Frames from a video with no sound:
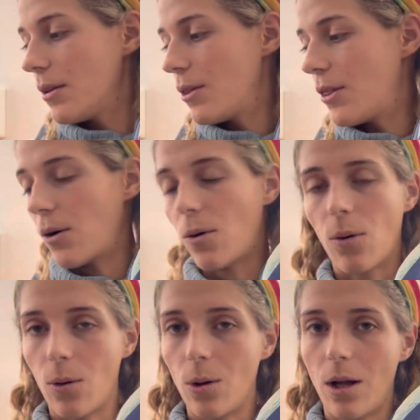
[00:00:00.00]
the
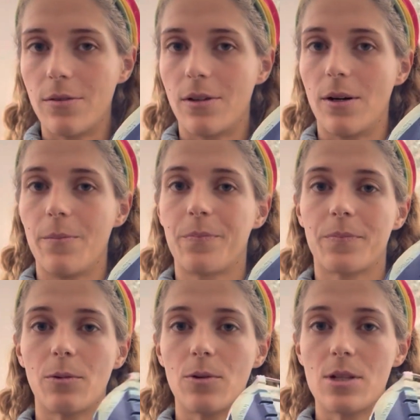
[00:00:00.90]
hole of a
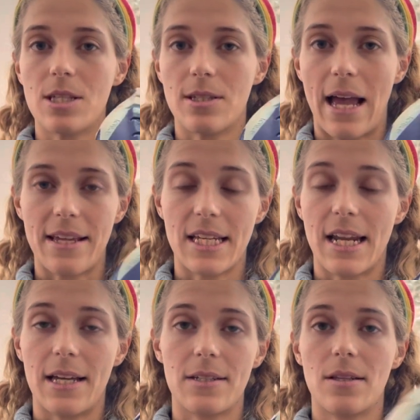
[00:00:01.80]

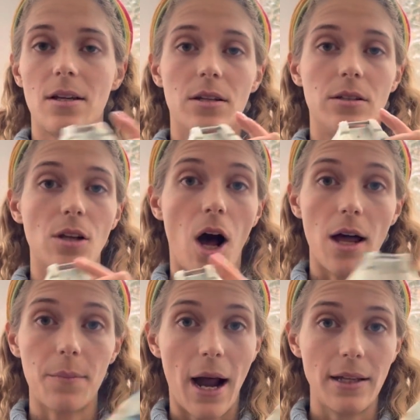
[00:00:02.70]
SNS
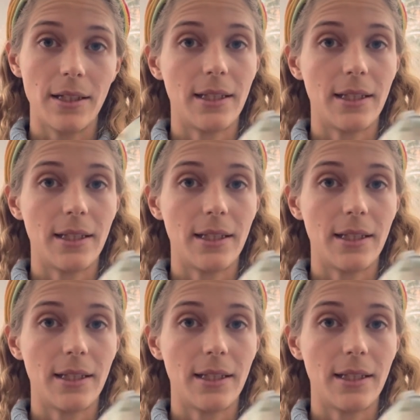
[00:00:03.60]
not Pilot,